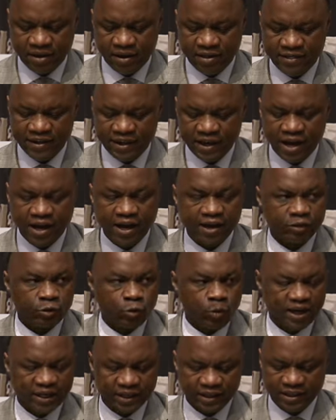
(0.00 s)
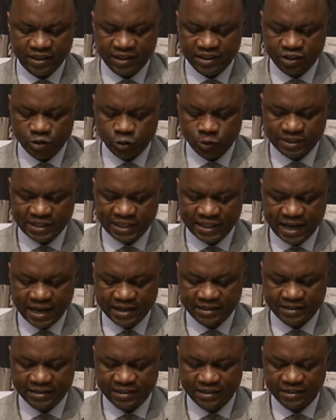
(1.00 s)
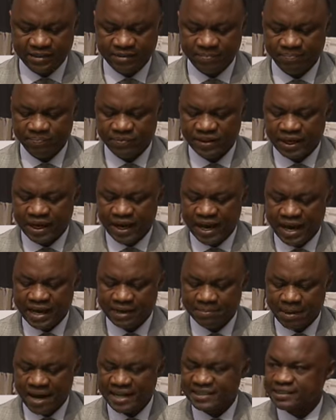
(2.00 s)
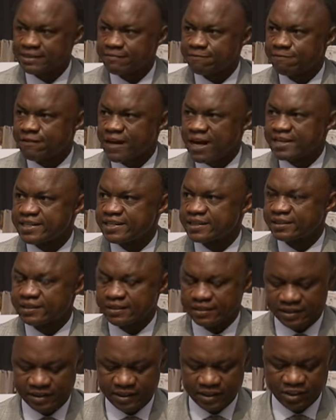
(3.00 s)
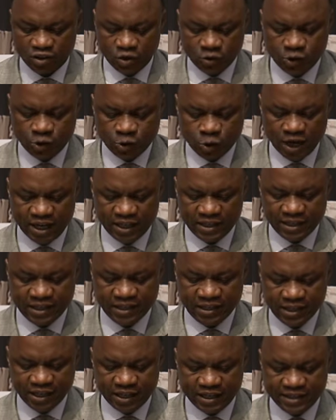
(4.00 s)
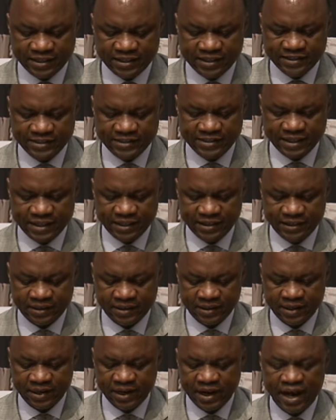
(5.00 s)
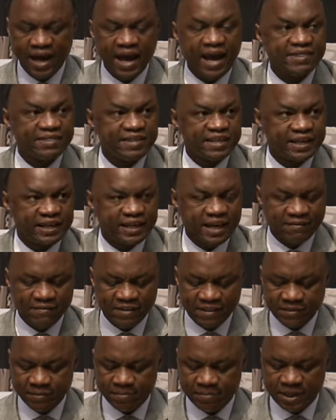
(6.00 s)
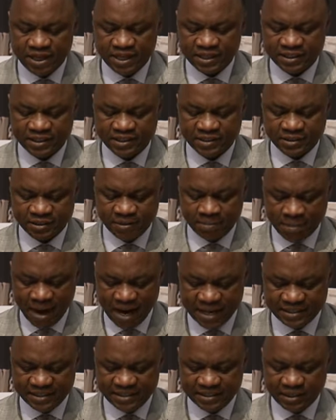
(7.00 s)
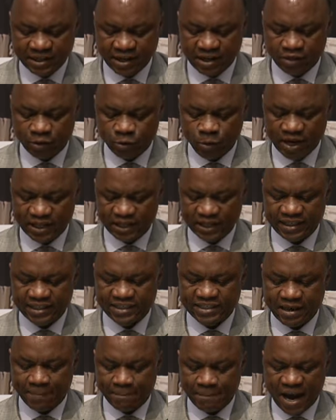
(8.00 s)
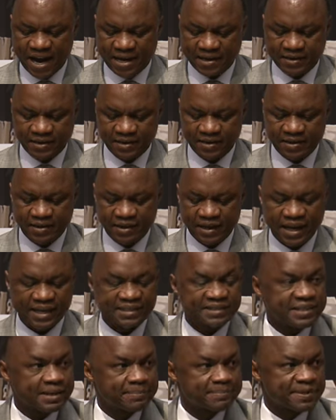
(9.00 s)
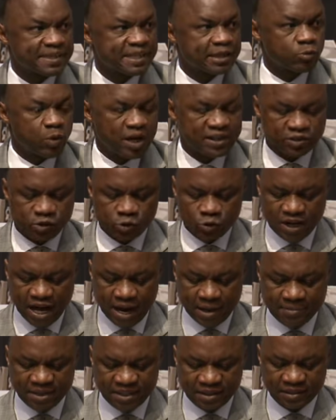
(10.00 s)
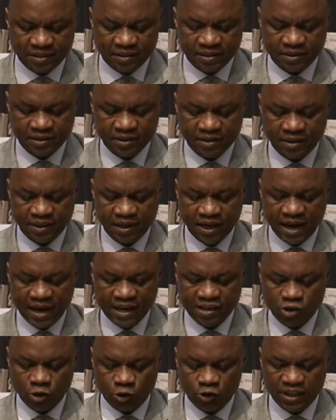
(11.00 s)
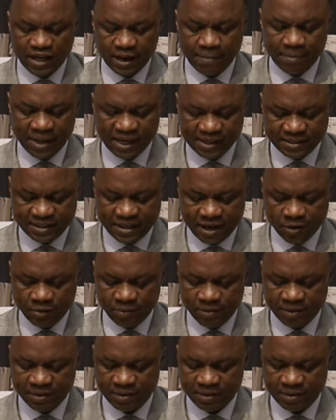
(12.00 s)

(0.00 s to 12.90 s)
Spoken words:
the earthquake in New Zealand, and massive flooding in Australia early this year, and the 11th March earthquake in Japan, and subsequent tsunami, a nuclear meltdown,